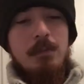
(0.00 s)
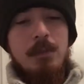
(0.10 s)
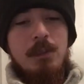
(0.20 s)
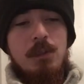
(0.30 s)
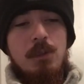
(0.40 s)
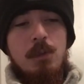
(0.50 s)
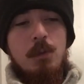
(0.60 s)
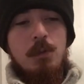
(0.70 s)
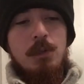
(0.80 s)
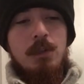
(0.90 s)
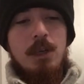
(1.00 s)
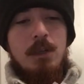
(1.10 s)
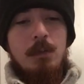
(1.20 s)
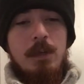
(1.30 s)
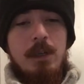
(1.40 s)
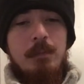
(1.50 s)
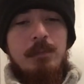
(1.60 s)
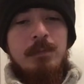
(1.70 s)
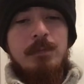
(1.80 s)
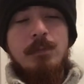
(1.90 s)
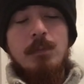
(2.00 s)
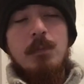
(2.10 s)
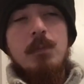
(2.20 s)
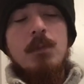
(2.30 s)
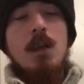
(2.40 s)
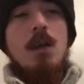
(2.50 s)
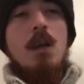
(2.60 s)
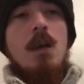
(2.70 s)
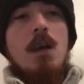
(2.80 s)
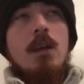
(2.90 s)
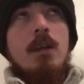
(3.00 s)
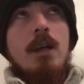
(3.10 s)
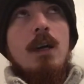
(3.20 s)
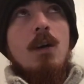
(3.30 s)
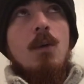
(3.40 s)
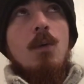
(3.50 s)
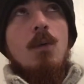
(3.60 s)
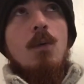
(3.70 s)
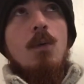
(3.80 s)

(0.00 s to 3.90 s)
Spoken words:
It's such a gorgeous colour really. Now